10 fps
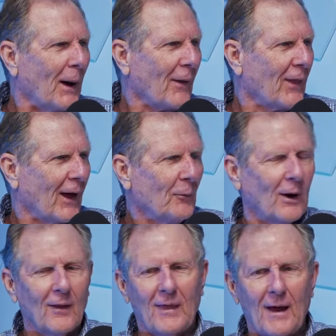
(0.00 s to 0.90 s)
about that.
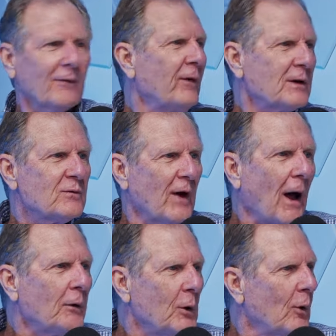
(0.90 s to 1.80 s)
Well, that affects
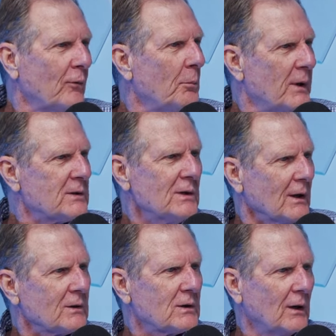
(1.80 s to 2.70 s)
value of a
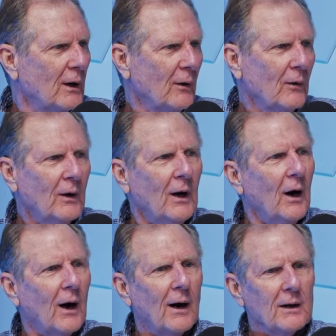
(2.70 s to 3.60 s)
business, you know.
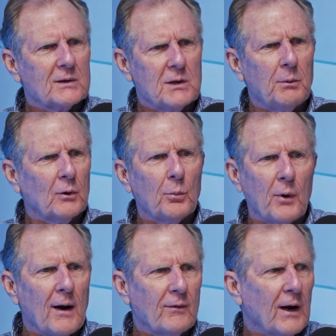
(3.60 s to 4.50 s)
Typical
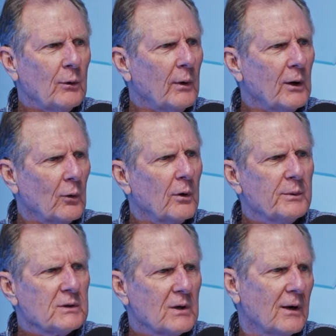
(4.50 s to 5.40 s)
private equity
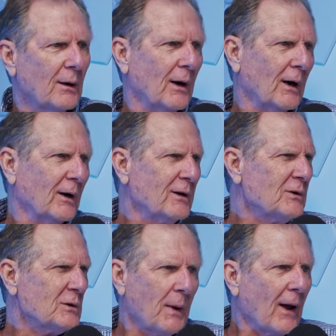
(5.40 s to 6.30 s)
group is going to
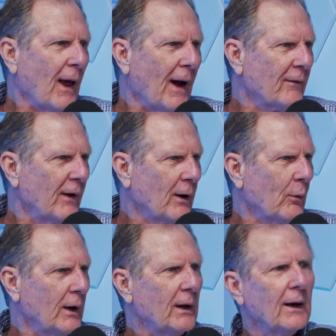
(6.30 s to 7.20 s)
use about half
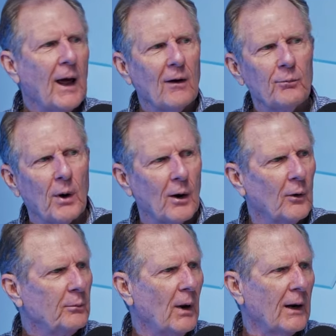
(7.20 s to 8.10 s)
equity and half
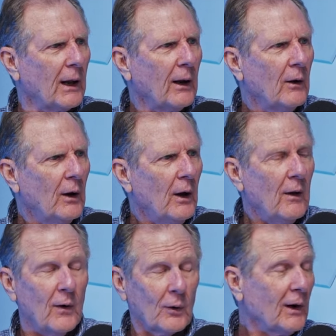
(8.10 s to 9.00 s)
borrowed money.
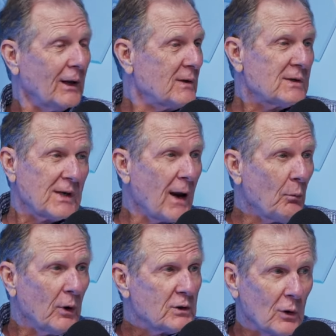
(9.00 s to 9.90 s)
They're going to get the
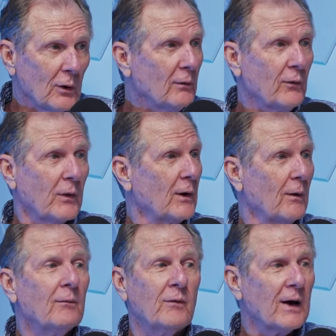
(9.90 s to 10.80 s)
same return for
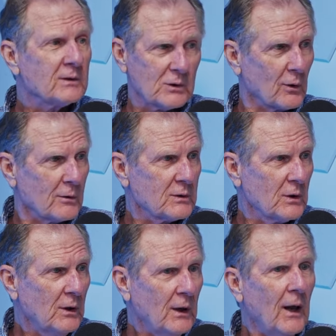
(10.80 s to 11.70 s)
their
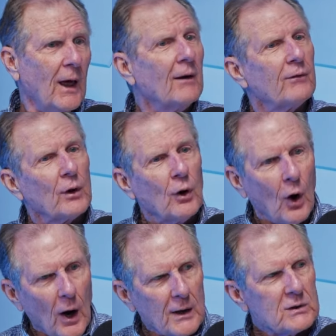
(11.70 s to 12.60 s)
investors, and if the
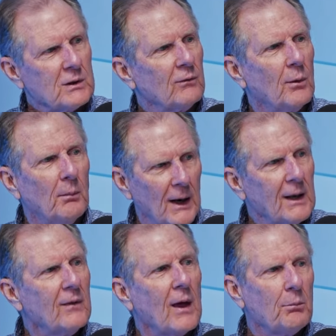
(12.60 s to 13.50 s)
cost of the
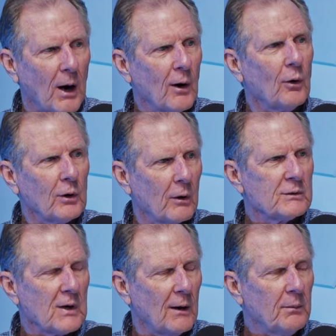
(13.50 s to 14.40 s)
money they borrow
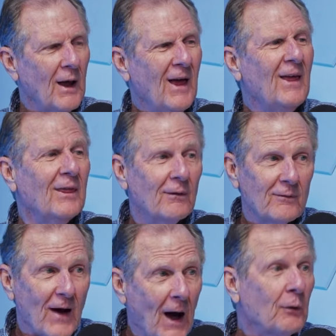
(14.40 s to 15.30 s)
goes up, the
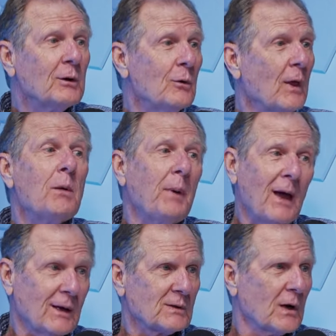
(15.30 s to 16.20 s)
value they
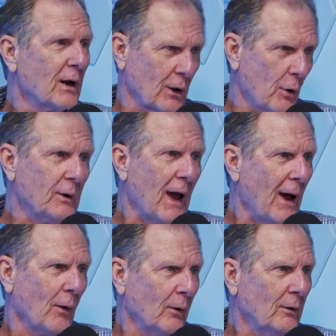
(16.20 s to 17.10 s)
pay is going to go
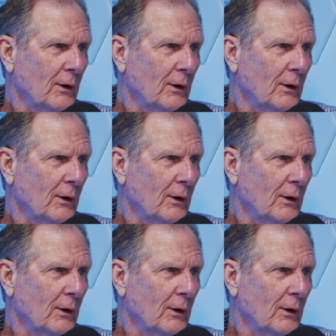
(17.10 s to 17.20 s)
down.